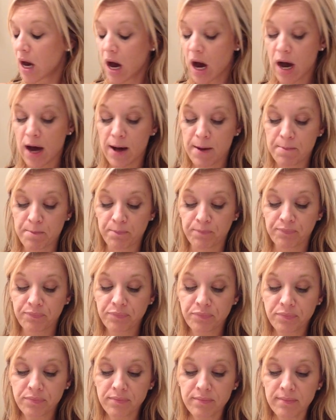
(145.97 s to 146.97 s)

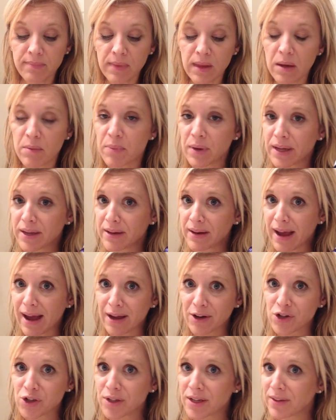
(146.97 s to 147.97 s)
But
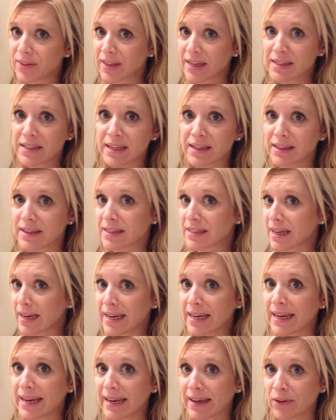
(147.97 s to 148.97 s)
actually things like this I
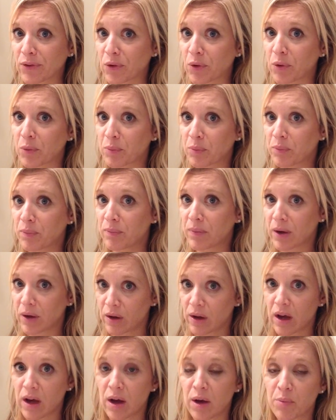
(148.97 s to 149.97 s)
can handle
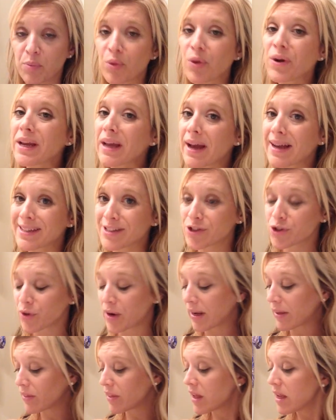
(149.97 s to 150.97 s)
pretty high
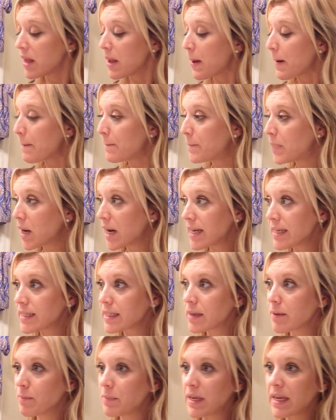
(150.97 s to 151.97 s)
strength.
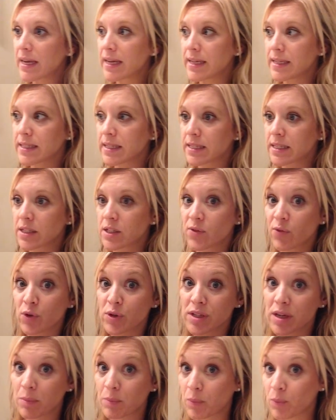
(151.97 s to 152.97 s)
But because this is the
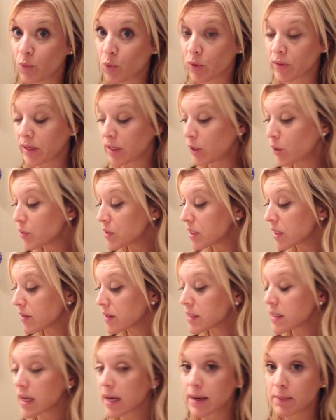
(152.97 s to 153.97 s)
first time I'm really using
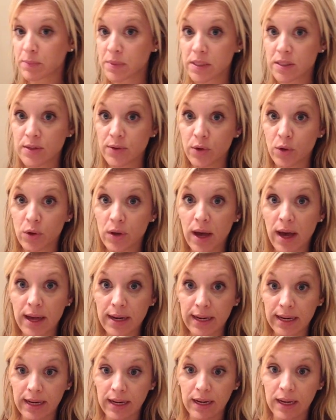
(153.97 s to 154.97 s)
this, I am still
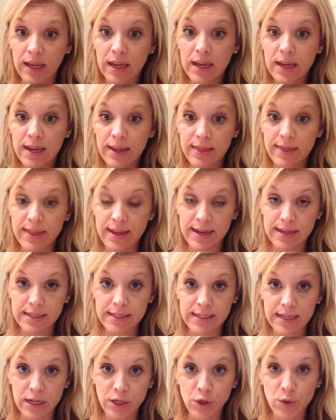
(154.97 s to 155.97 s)
cutting
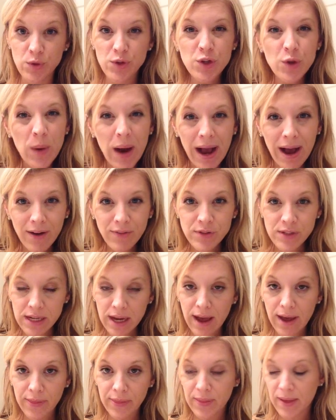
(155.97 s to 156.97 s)
this, and you do have to
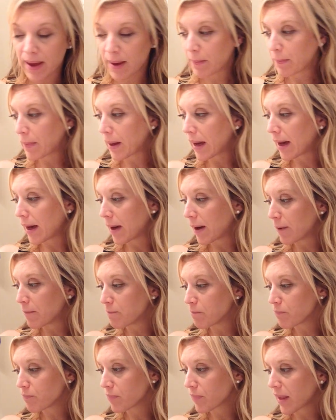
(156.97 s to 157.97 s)
cut them.
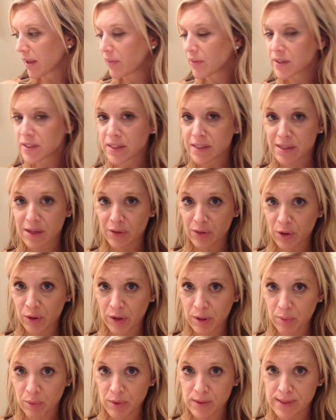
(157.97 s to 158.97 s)
Like this is a
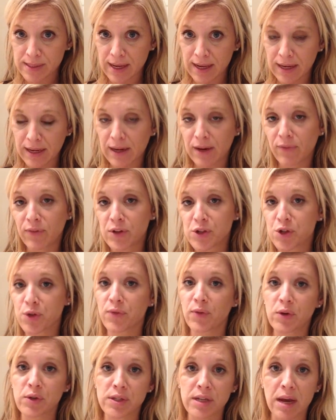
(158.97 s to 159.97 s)
30%, and if it's your
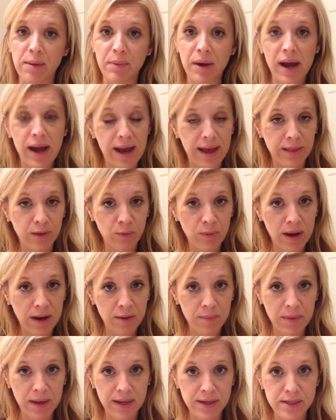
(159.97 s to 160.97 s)
first time, I highly
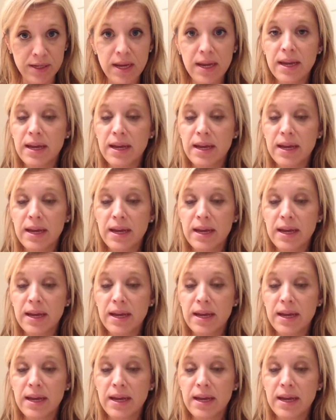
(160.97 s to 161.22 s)
recommend